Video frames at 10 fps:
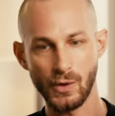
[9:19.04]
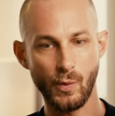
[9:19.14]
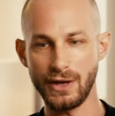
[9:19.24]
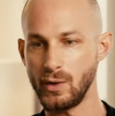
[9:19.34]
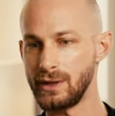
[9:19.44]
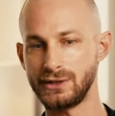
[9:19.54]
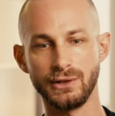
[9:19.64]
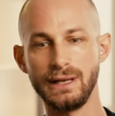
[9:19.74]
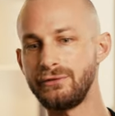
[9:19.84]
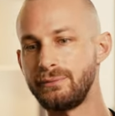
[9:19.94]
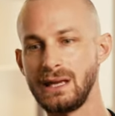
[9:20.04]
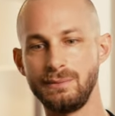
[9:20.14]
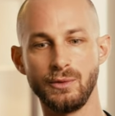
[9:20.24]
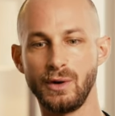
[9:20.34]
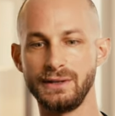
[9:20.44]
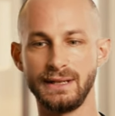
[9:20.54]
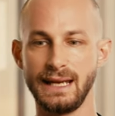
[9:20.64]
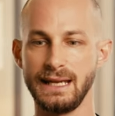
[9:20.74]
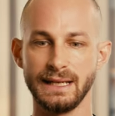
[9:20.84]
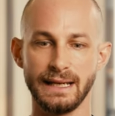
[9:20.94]
where you want to live maybe one
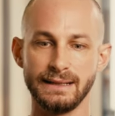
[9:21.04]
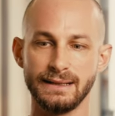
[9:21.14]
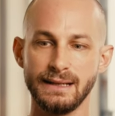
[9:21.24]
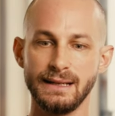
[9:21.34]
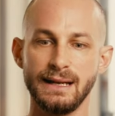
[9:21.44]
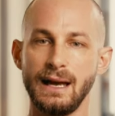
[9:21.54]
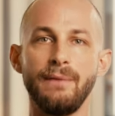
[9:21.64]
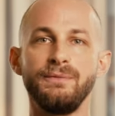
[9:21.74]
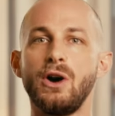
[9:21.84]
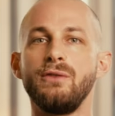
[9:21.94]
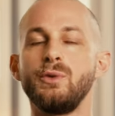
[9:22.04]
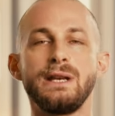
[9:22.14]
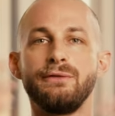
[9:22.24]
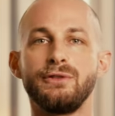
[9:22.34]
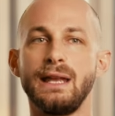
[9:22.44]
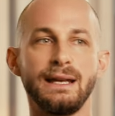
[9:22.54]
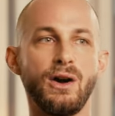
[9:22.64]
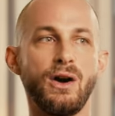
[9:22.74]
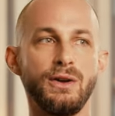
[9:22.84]
day and whatever. Like,